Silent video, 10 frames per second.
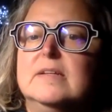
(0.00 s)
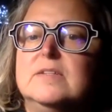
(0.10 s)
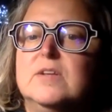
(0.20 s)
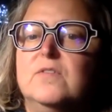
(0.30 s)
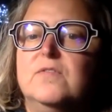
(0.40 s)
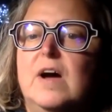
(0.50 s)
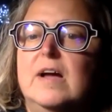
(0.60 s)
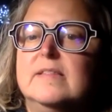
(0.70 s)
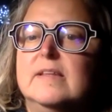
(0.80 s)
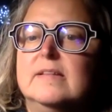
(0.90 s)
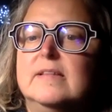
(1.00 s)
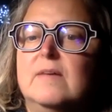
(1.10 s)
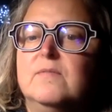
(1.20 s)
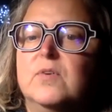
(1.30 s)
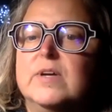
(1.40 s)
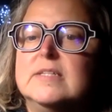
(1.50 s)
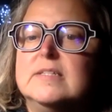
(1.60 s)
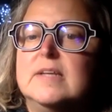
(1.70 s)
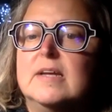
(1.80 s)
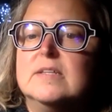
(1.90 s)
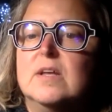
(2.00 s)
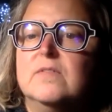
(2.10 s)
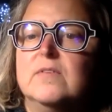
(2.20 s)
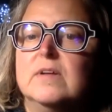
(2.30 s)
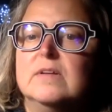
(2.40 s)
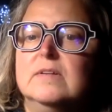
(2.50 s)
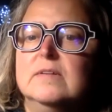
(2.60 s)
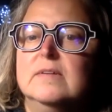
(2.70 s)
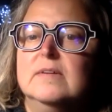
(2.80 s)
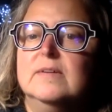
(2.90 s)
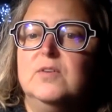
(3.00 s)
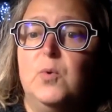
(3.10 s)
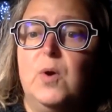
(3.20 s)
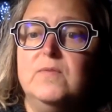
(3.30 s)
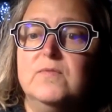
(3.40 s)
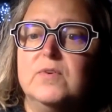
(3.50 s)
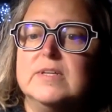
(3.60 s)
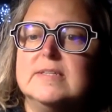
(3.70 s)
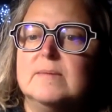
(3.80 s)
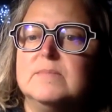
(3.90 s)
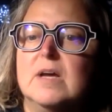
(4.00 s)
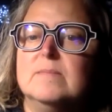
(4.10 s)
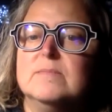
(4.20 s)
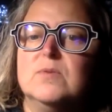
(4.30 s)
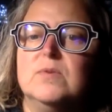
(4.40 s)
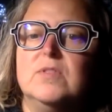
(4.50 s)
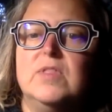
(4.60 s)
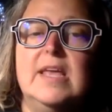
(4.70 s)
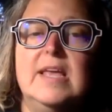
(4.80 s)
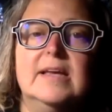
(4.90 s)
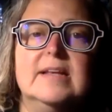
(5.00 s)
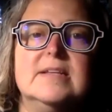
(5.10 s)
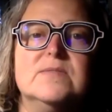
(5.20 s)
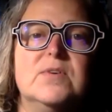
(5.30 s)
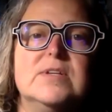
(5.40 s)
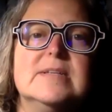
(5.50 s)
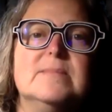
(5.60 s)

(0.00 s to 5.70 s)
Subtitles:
do you find that voice takes over your own voice sometimes, or are you thinking of his voice?